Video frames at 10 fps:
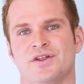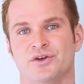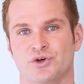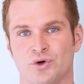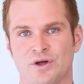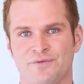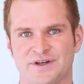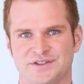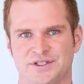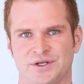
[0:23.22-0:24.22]
The goal of
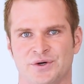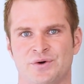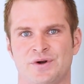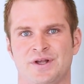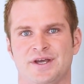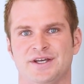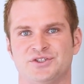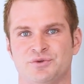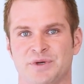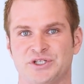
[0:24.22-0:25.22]
S T O is
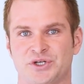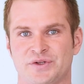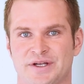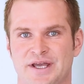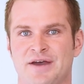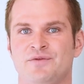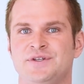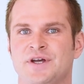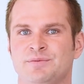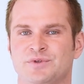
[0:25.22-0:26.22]
to make sure that every
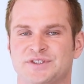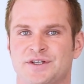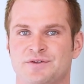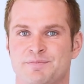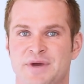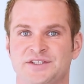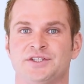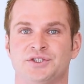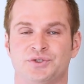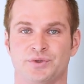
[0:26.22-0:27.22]
time you send a
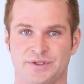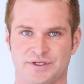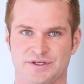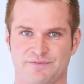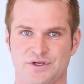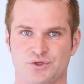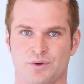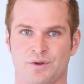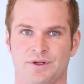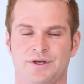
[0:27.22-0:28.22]
message to an individual,